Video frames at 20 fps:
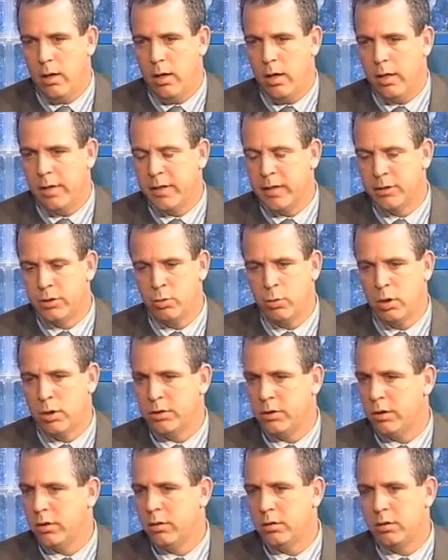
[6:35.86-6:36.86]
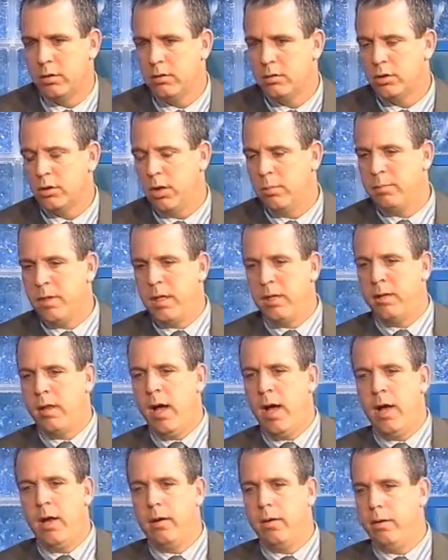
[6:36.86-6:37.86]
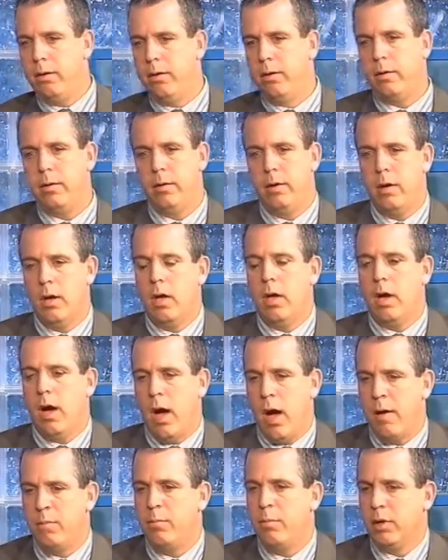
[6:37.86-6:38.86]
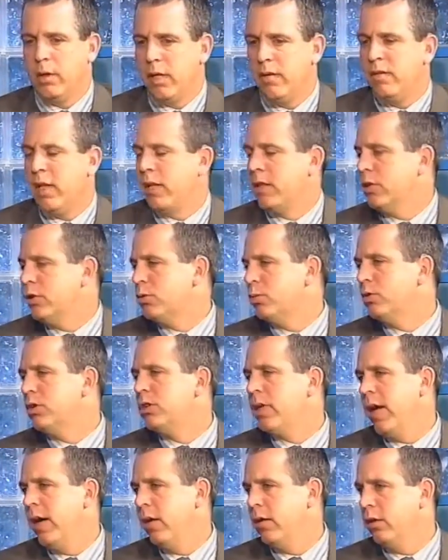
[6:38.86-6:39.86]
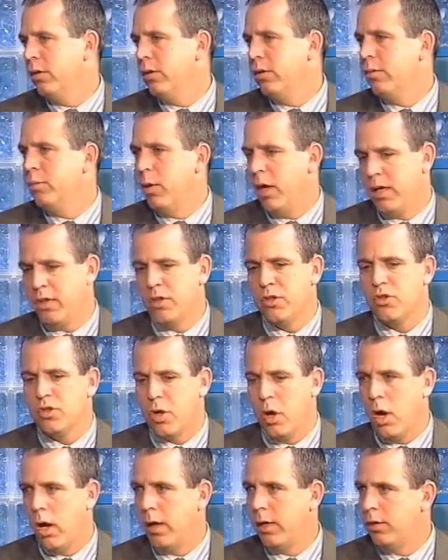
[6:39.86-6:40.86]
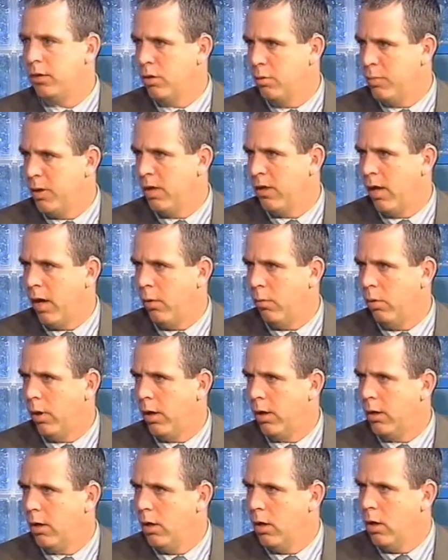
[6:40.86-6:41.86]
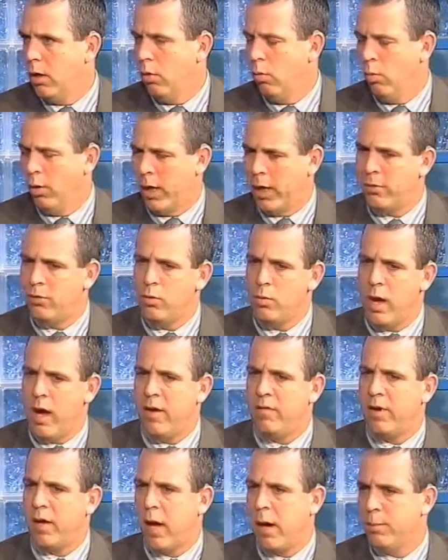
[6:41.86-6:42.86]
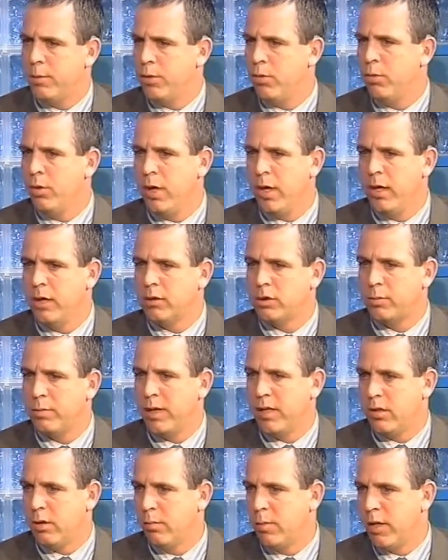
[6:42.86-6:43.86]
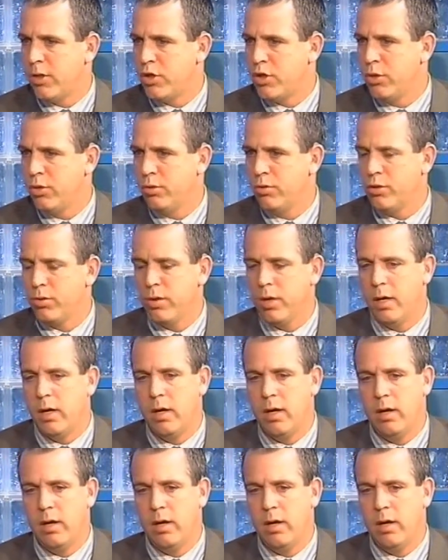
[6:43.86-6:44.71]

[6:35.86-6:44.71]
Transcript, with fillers: And this wasn't something that I believe that this was tailored by design to be that way. When I do have an opportunity to speak to my children,